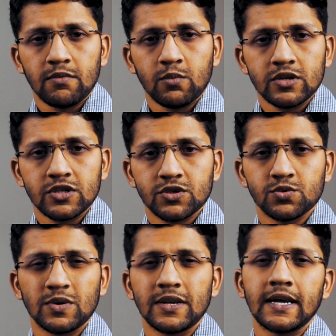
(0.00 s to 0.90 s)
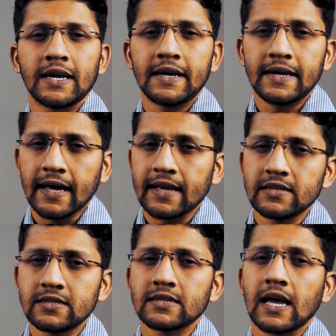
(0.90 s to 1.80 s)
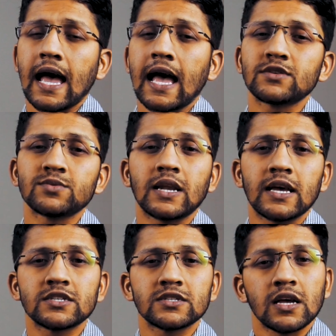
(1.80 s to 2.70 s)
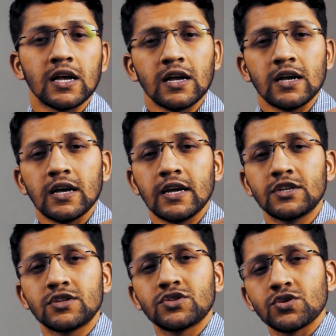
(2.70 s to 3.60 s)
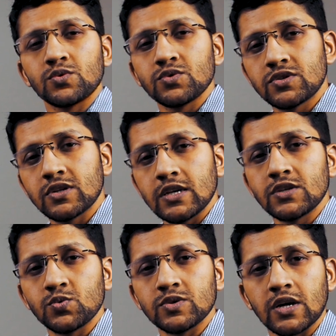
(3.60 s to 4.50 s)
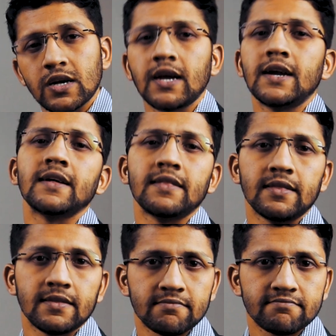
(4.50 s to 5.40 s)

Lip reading: which is very intense, as well as it shows things which are hidden.